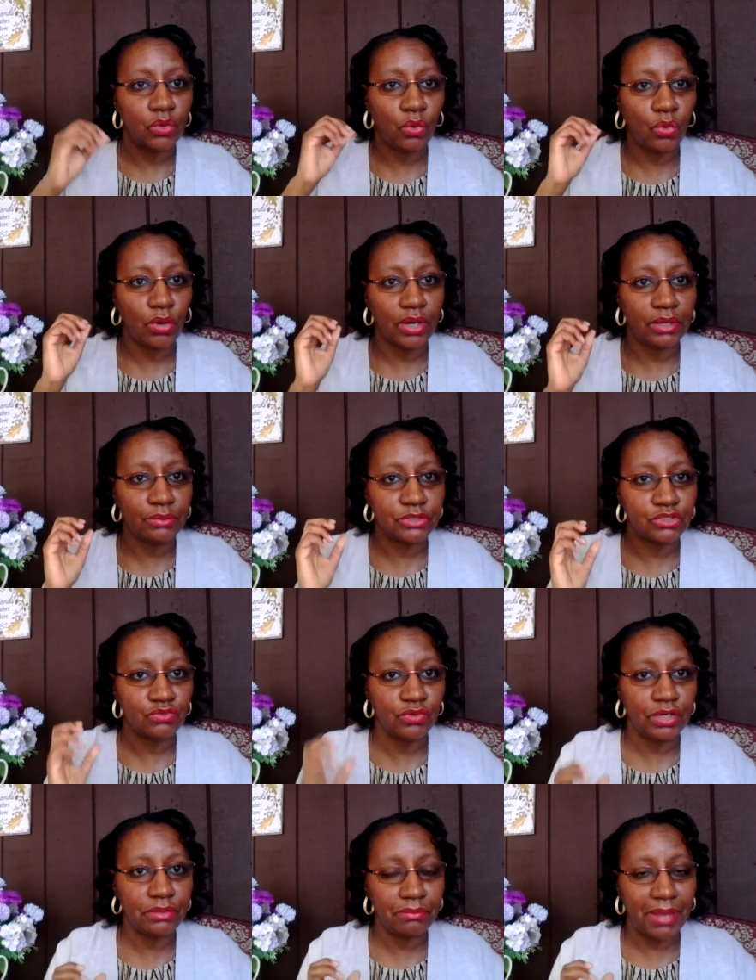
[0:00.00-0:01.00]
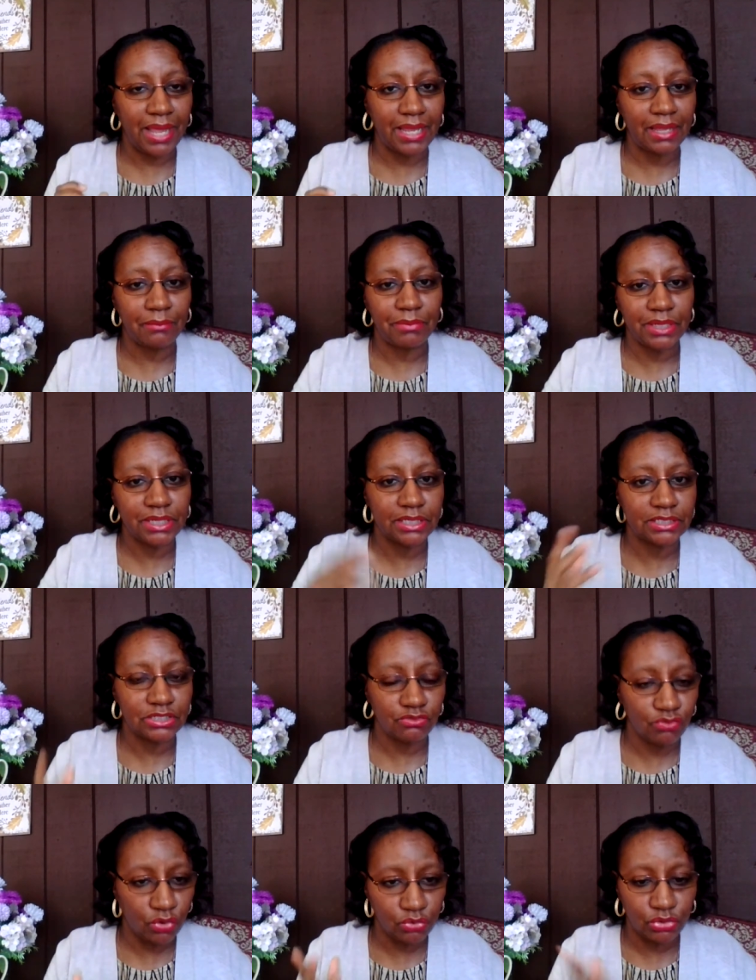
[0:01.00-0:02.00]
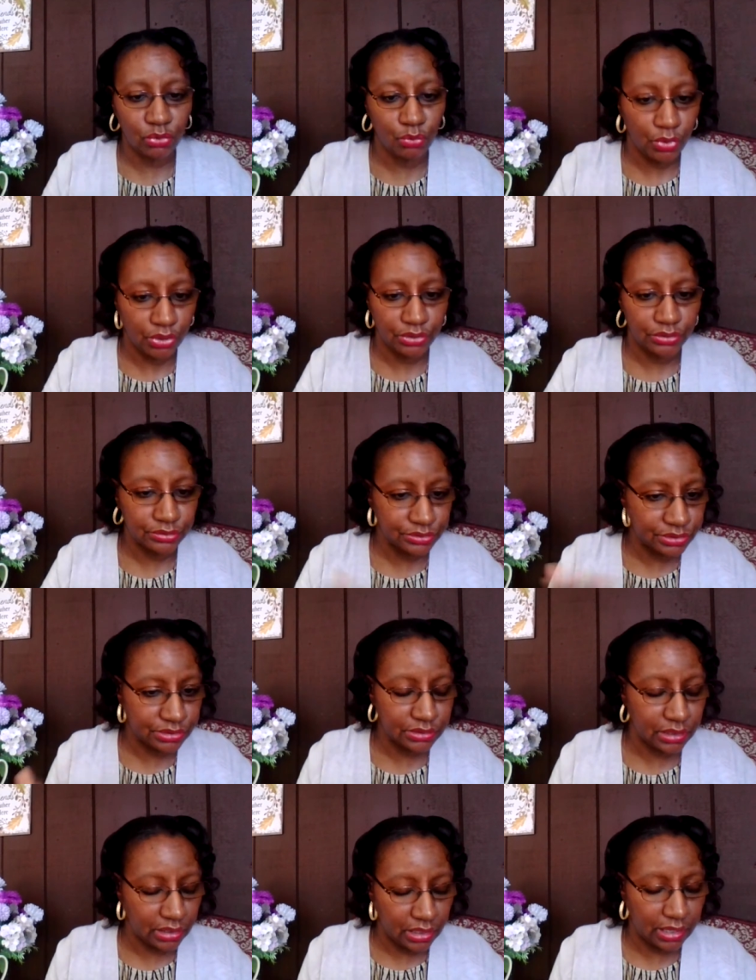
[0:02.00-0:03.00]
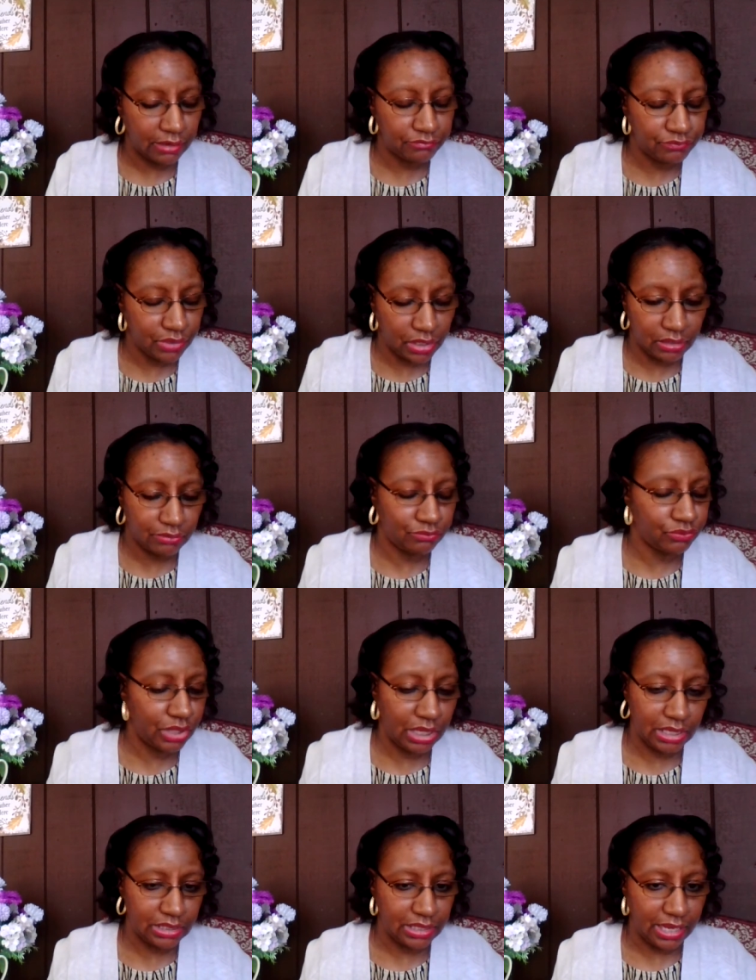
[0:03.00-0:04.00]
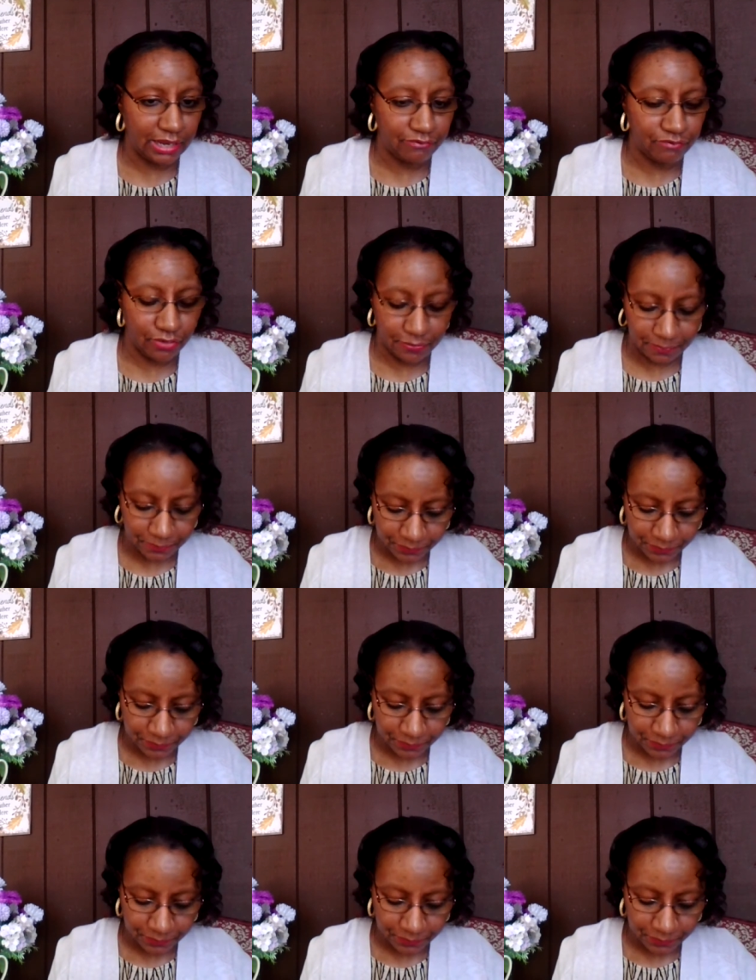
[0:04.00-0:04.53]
or it was written by him because he wrote the words of, of King David.